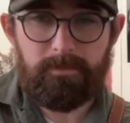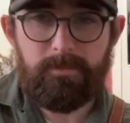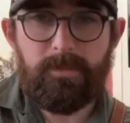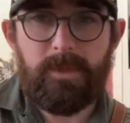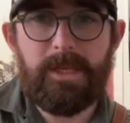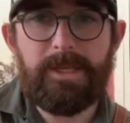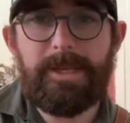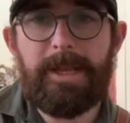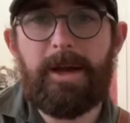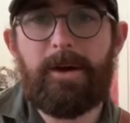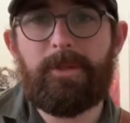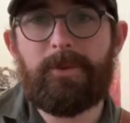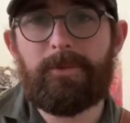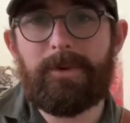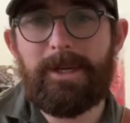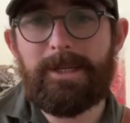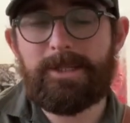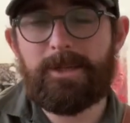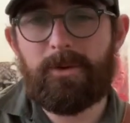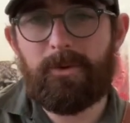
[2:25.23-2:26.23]
Now, the
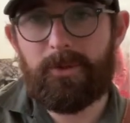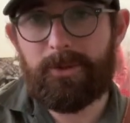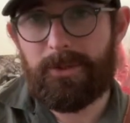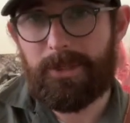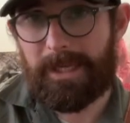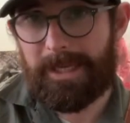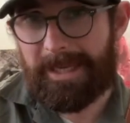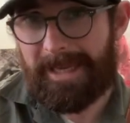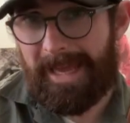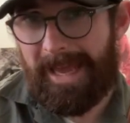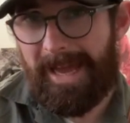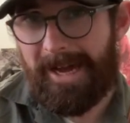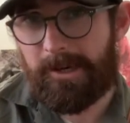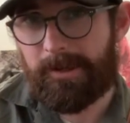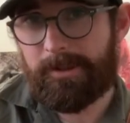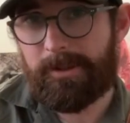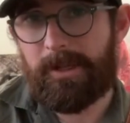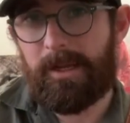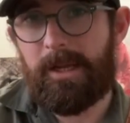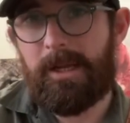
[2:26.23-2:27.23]
reason I want you to
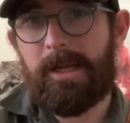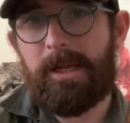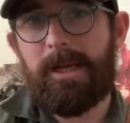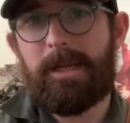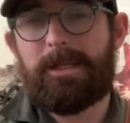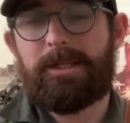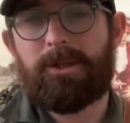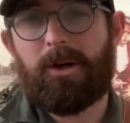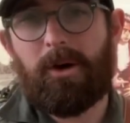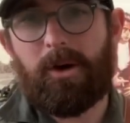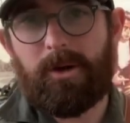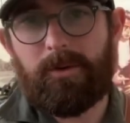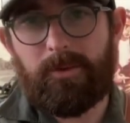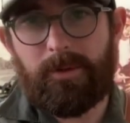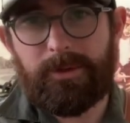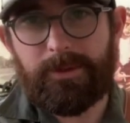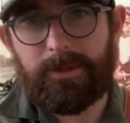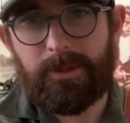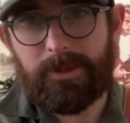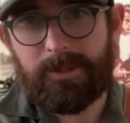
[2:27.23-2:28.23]
count is I
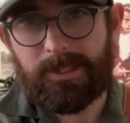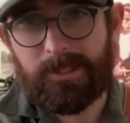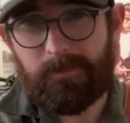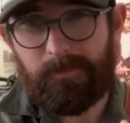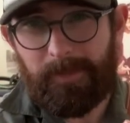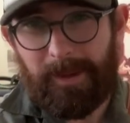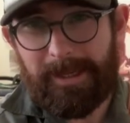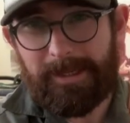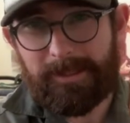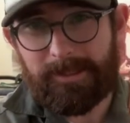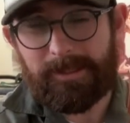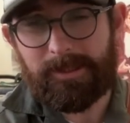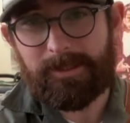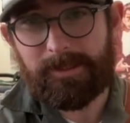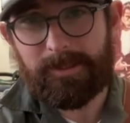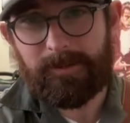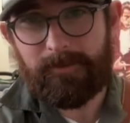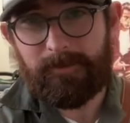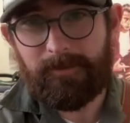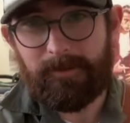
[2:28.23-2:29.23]
want those
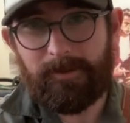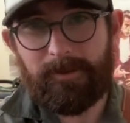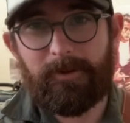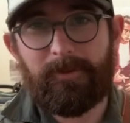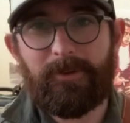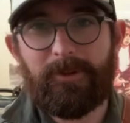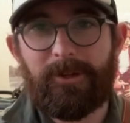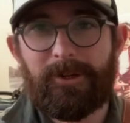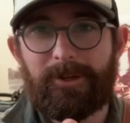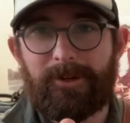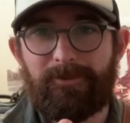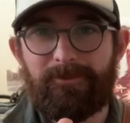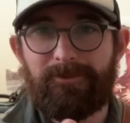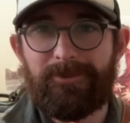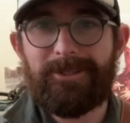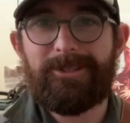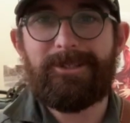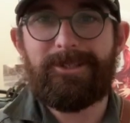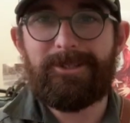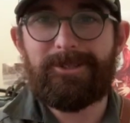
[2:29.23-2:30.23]
spaces. I feel like I'm
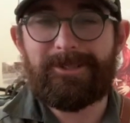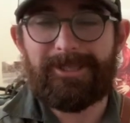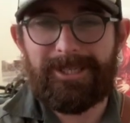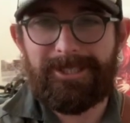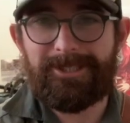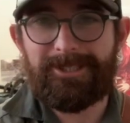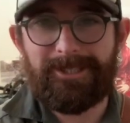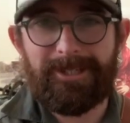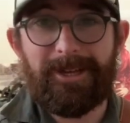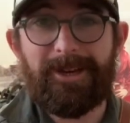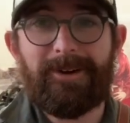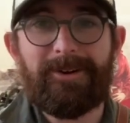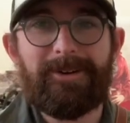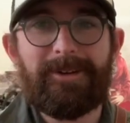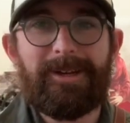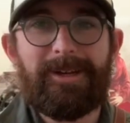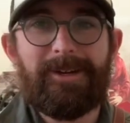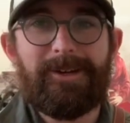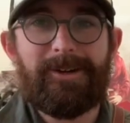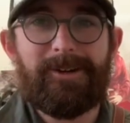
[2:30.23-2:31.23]
really your teacher now.
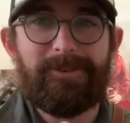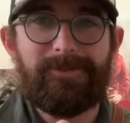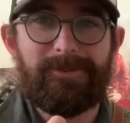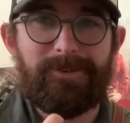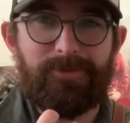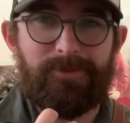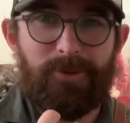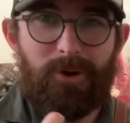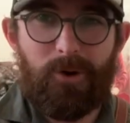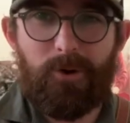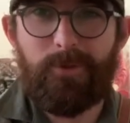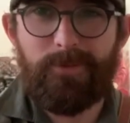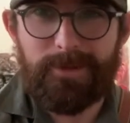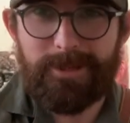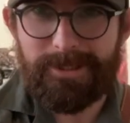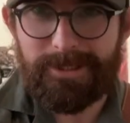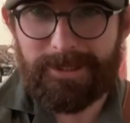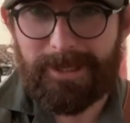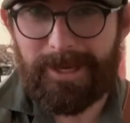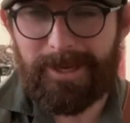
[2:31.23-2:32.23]
I've evolved
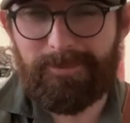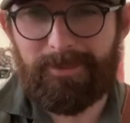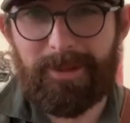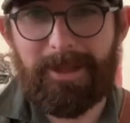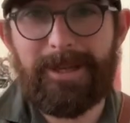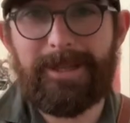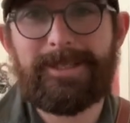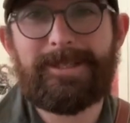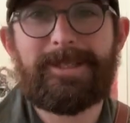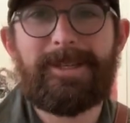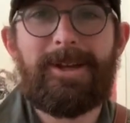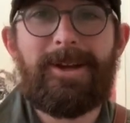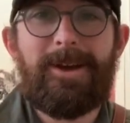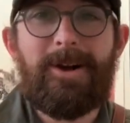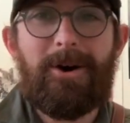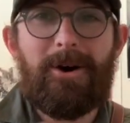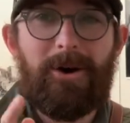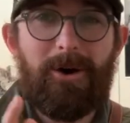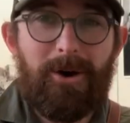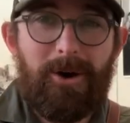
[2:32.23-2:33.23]
into that place.
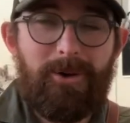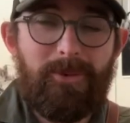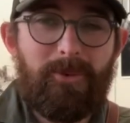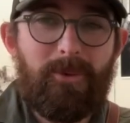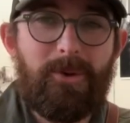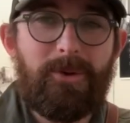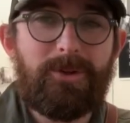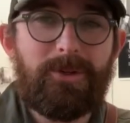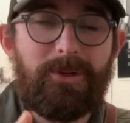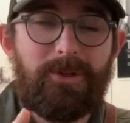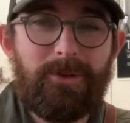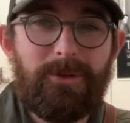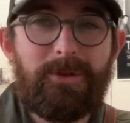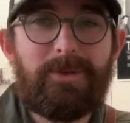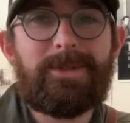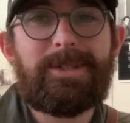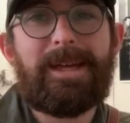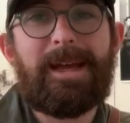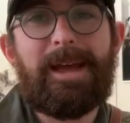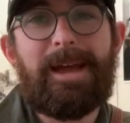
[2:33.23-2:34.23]
I want
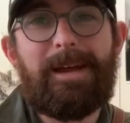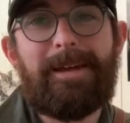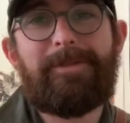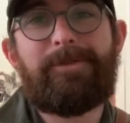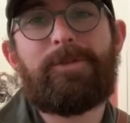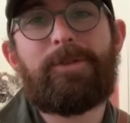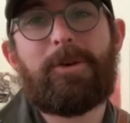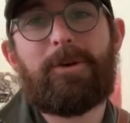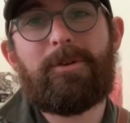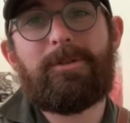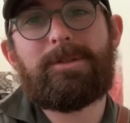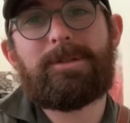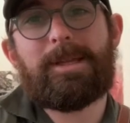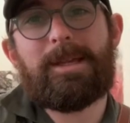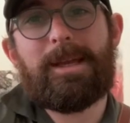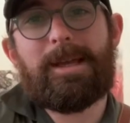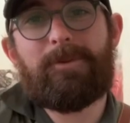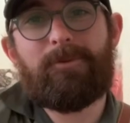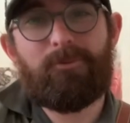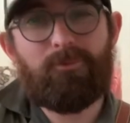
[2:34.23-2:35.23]
you to have those
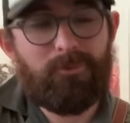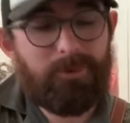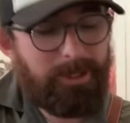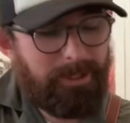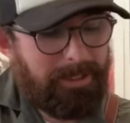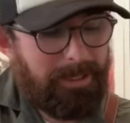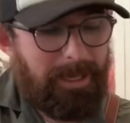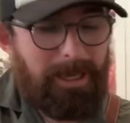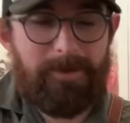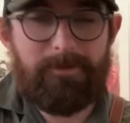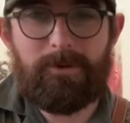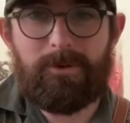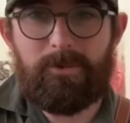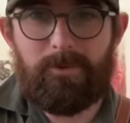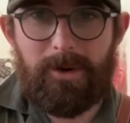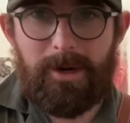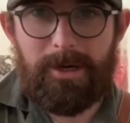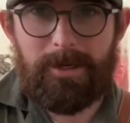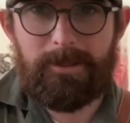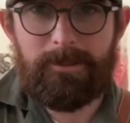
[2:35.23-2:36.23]
really even.
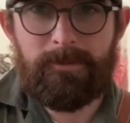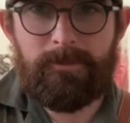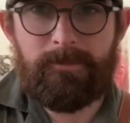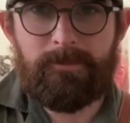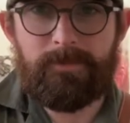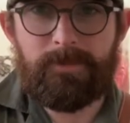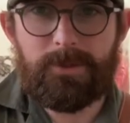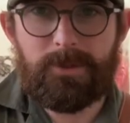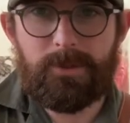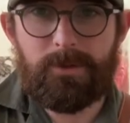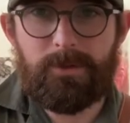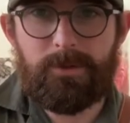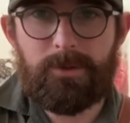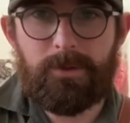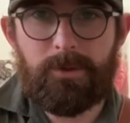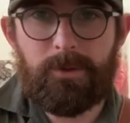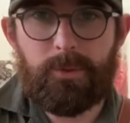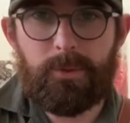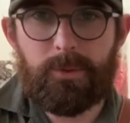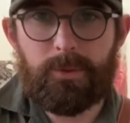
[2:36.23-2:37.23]
1, 2,
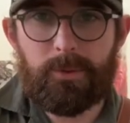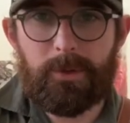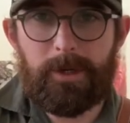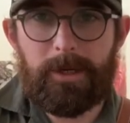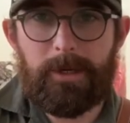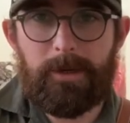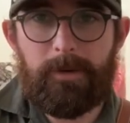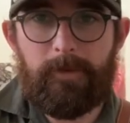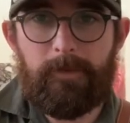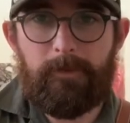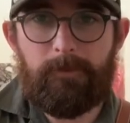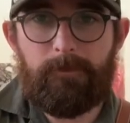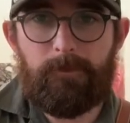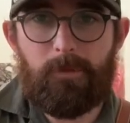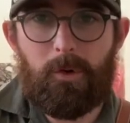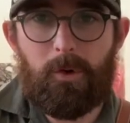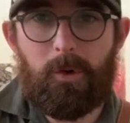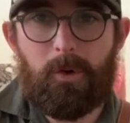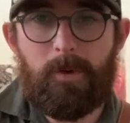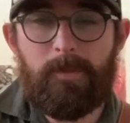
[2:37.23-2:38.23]
3,
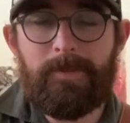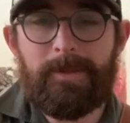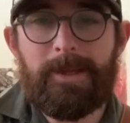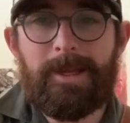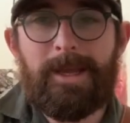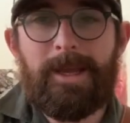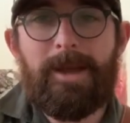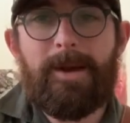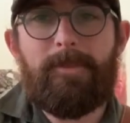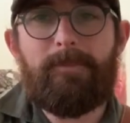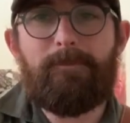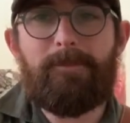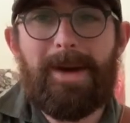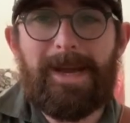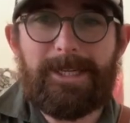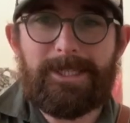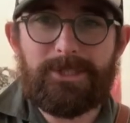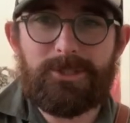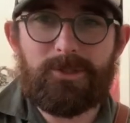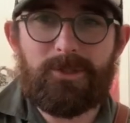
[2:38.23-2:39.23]
4.
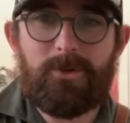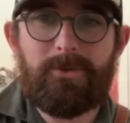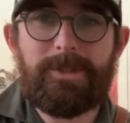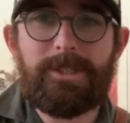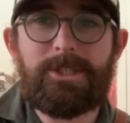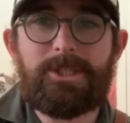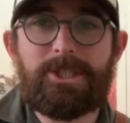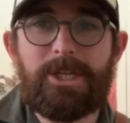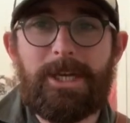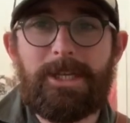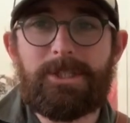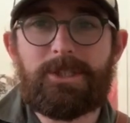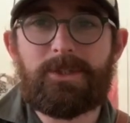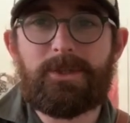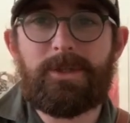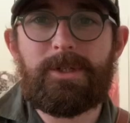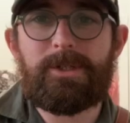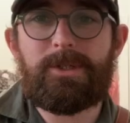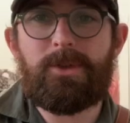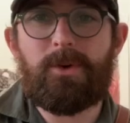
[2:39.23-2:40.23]
Make sure when you change
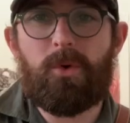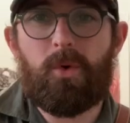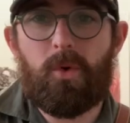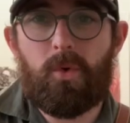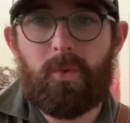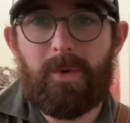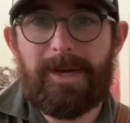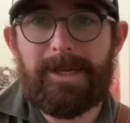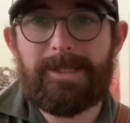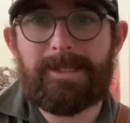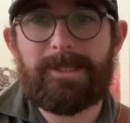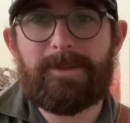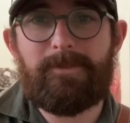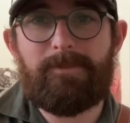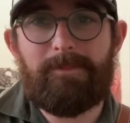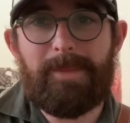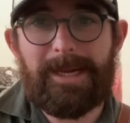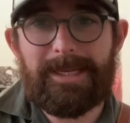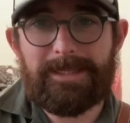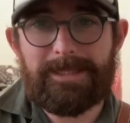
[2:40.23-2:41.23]
strings, you're always
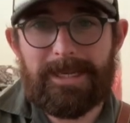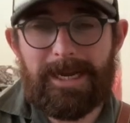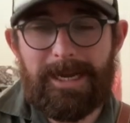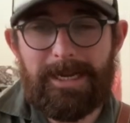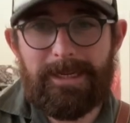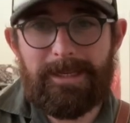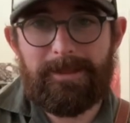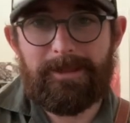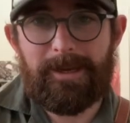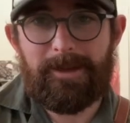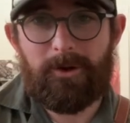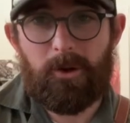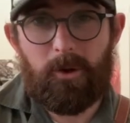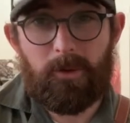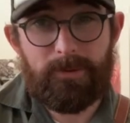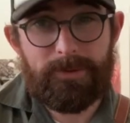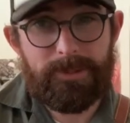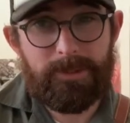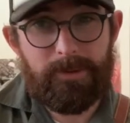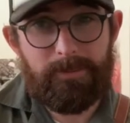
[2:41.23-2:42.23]
maintaining that
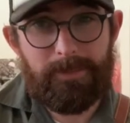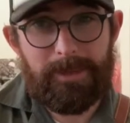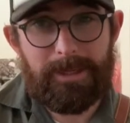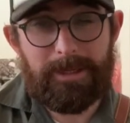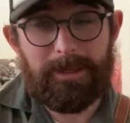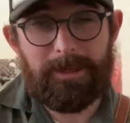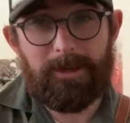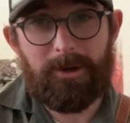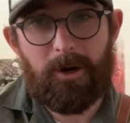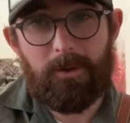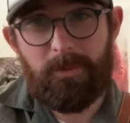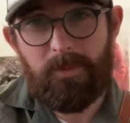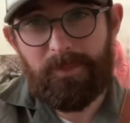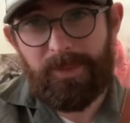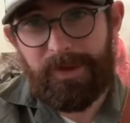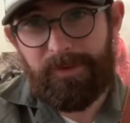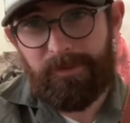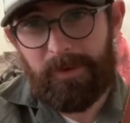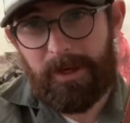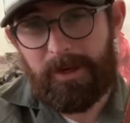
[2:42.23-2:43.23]
alternate picking. I'm a
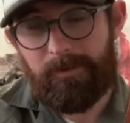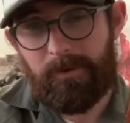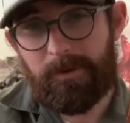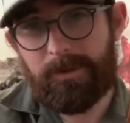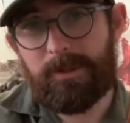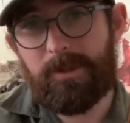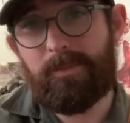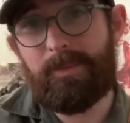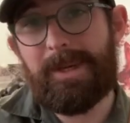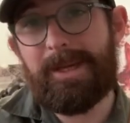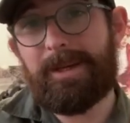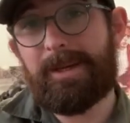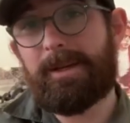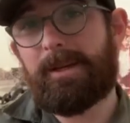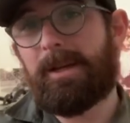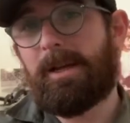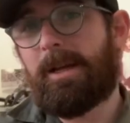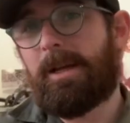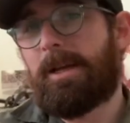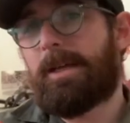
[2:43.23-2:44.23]
big fan of alternate
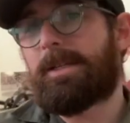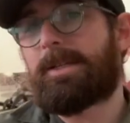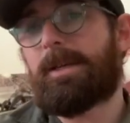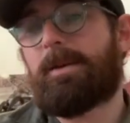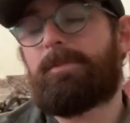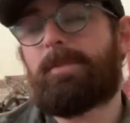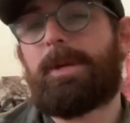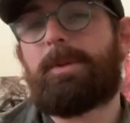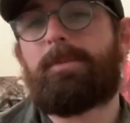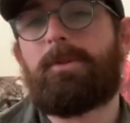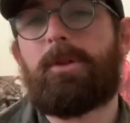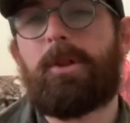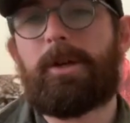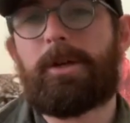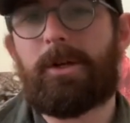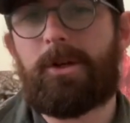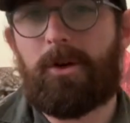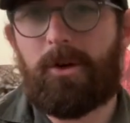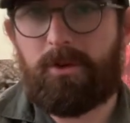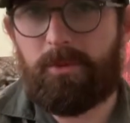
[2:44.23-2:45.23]
picking. Some people
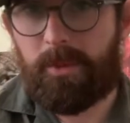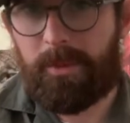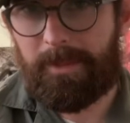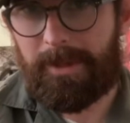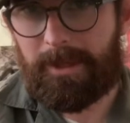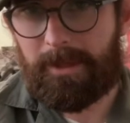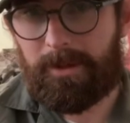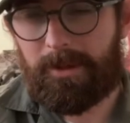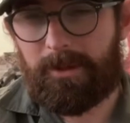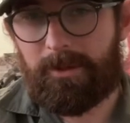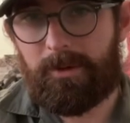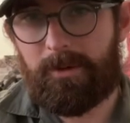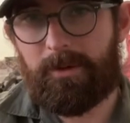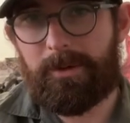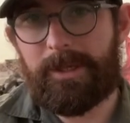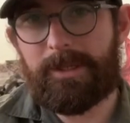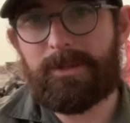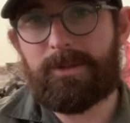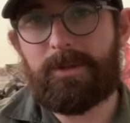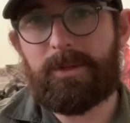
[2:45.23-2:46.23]
like economy picking and all
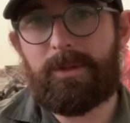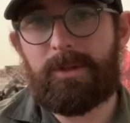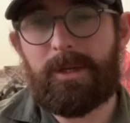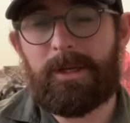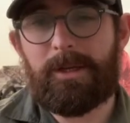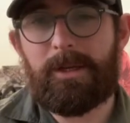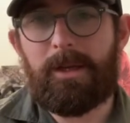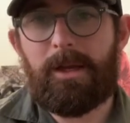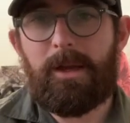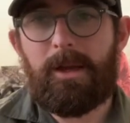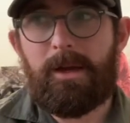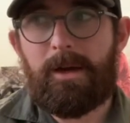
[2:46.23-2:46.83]
that sort of thing.